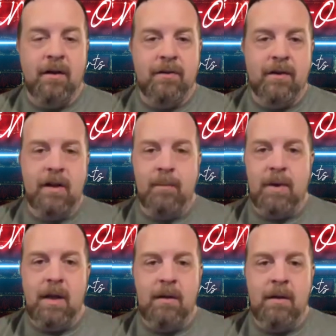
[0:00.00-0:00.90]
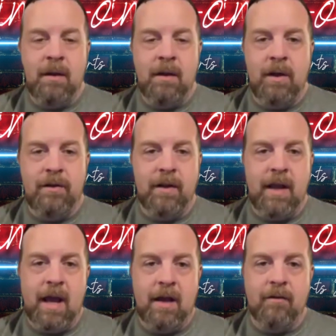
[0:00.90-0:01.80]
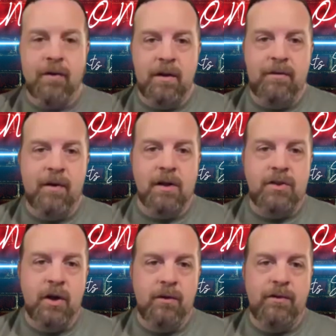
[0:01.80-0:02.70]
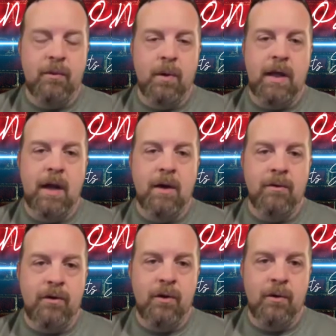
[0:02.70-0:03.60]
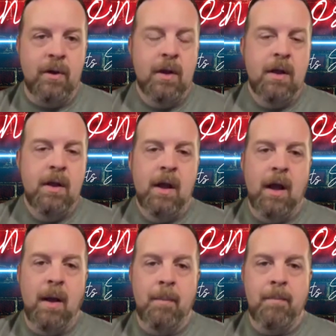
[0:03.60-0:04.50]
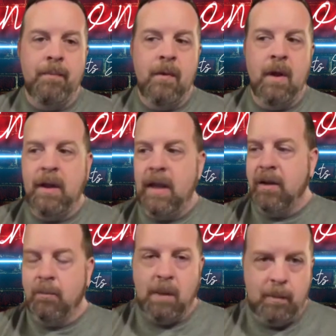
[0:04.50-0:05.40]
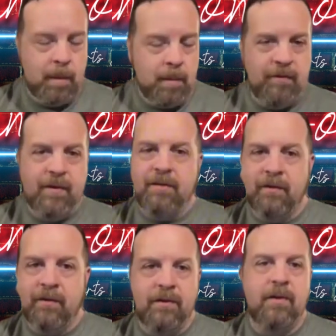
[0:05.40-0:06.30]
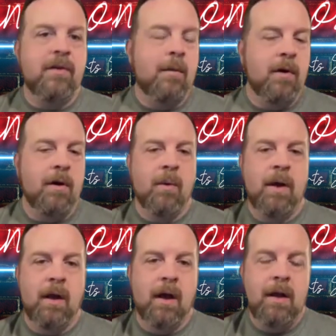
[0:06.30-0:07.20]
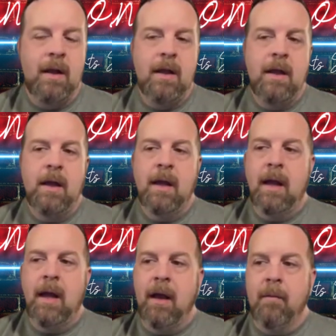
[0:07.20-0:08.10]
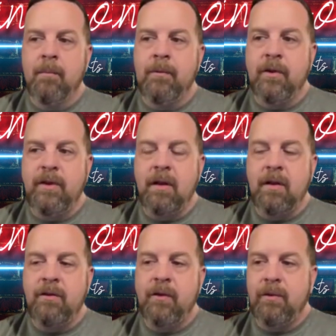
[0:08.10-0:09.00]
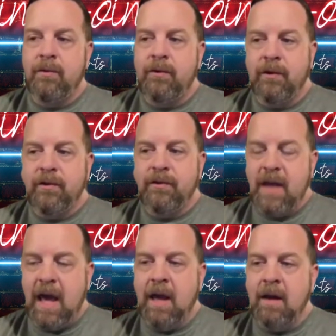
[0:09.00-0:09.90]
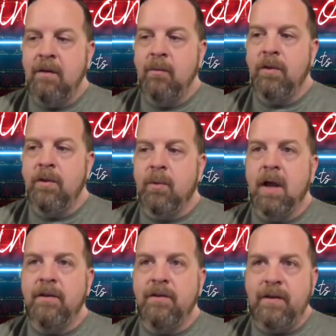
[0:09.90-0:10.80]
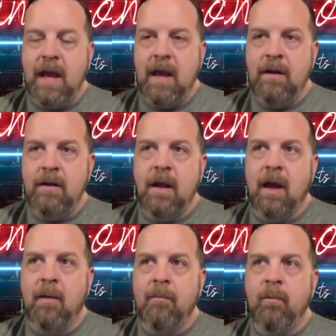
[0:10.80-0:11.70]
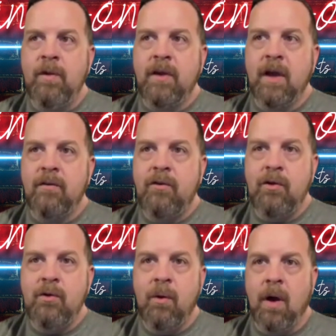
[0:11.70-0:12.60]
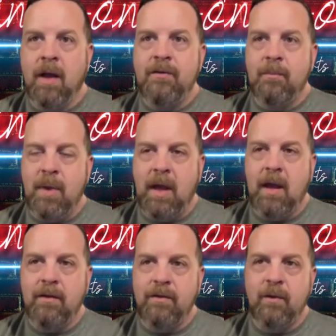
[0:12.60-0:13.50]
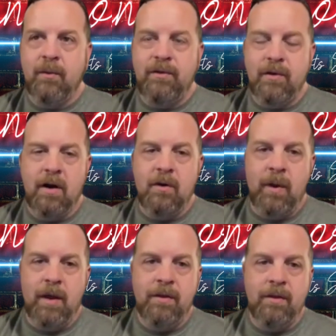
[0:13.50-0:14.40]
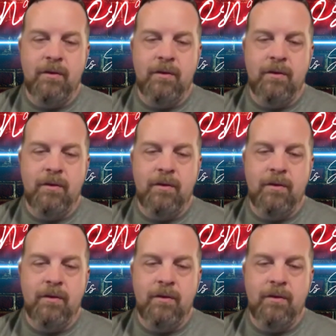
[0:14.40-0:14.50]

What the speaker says: There's going to be, easily a handful of default shows that we'll get out and do. Again, there'll probably be festivals in the summer and whatnot. So there's that. With Rock is Dead, we've got two awesome bands that we started with.